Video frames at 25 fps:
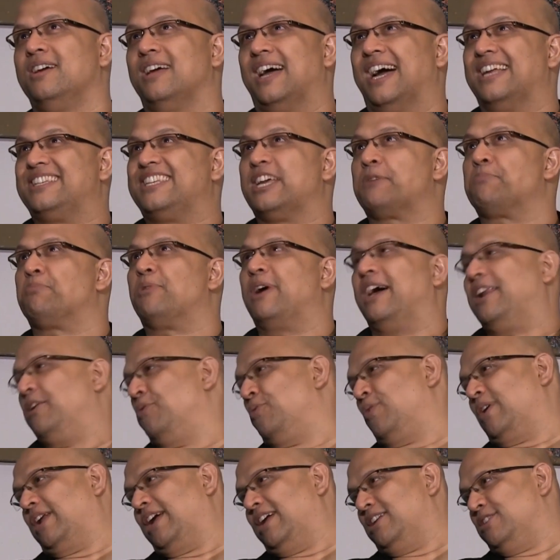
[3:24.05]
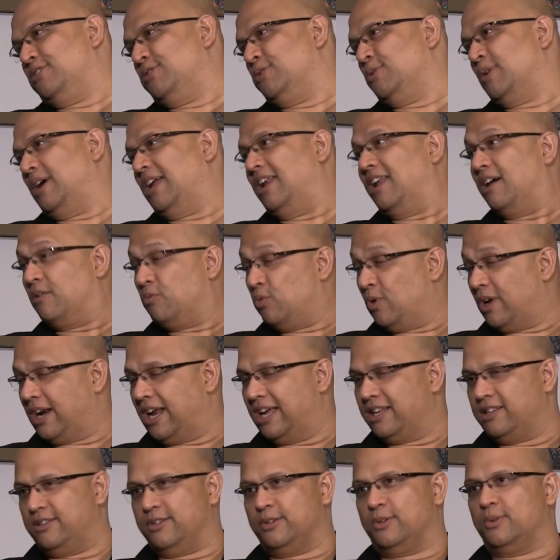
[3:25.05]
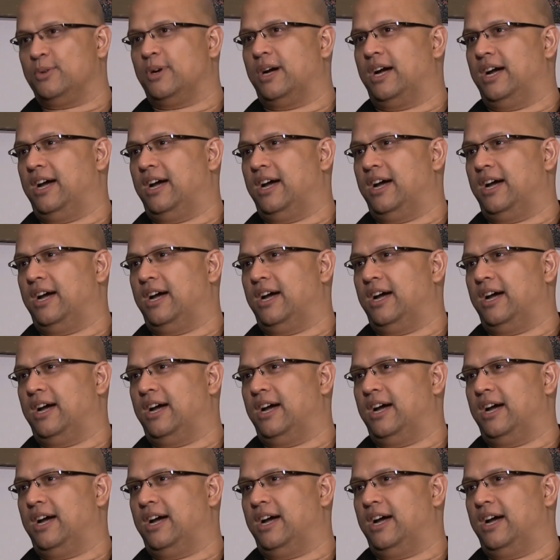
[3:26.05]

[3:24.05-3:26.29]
I take pride in what I do. I love what I do.